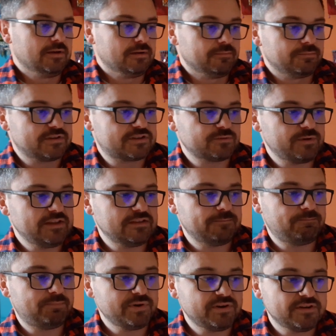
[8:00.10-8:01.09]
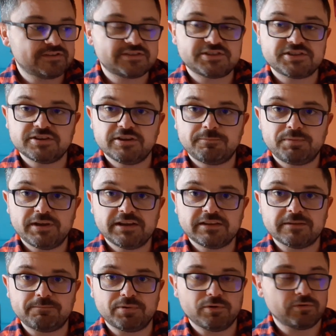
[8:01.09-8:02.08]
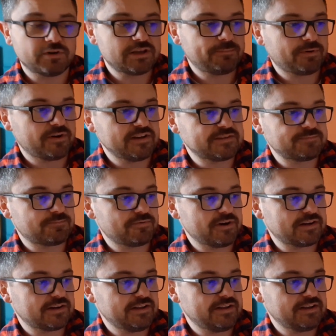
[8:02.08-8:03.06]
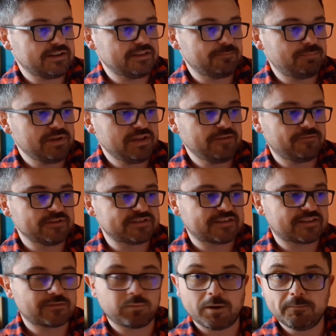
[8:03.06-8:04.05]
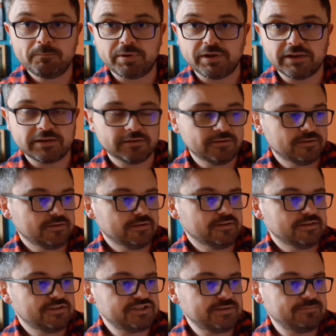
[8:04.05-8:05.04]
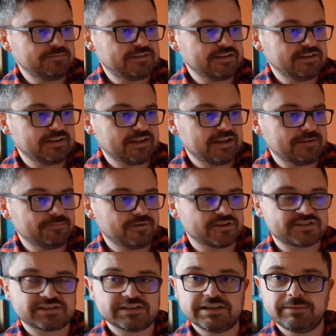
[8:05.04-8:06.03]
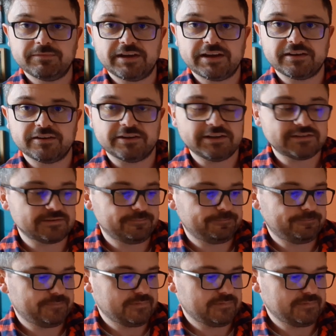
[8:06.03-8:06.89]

Between the birds chirping, the porcupines prickling, and the beavers thwumping, Jim didn't get much sleep that night.